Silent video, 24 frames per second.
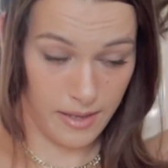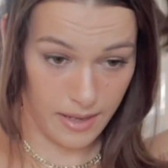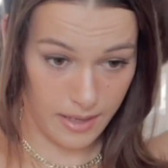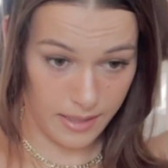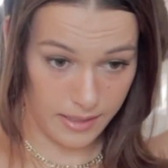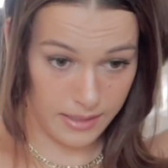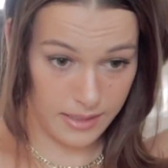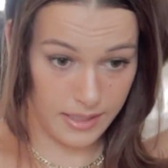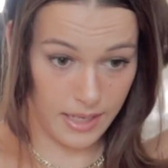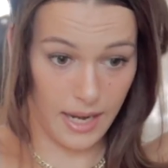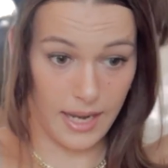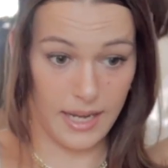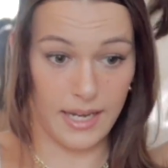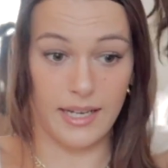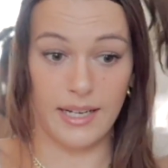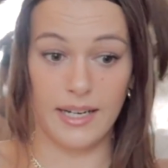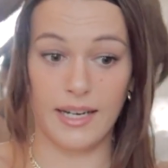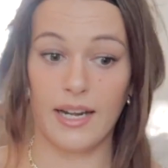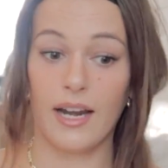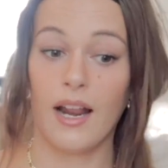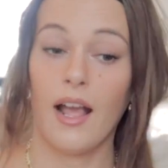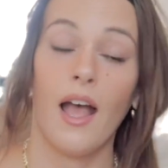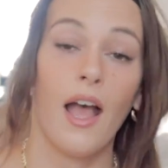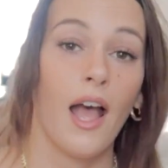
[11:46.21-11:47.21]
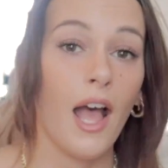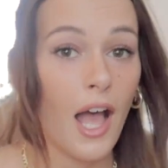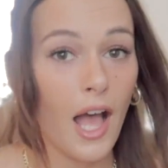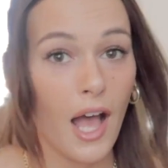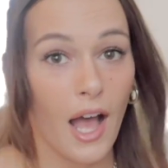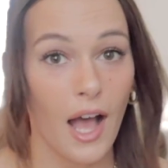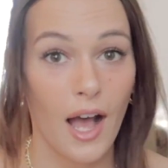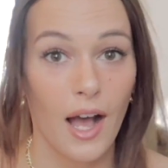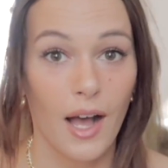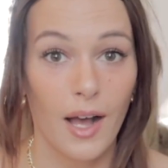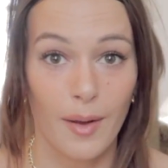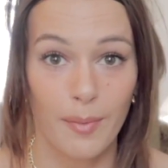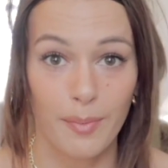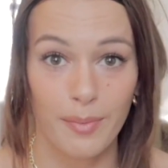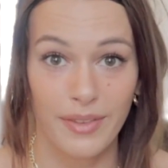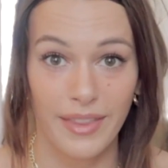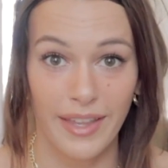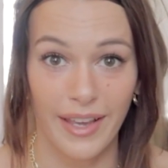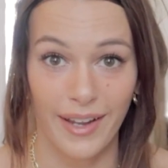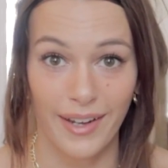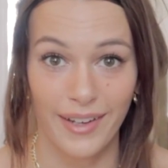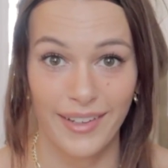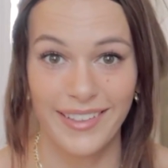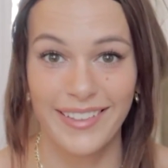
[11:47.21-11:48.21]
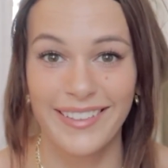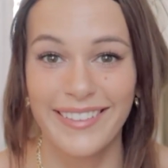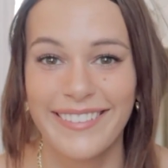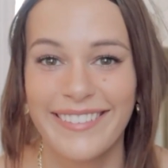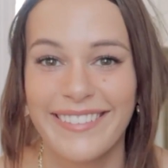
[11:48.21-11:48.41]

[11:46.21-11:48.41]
and tighten it up there.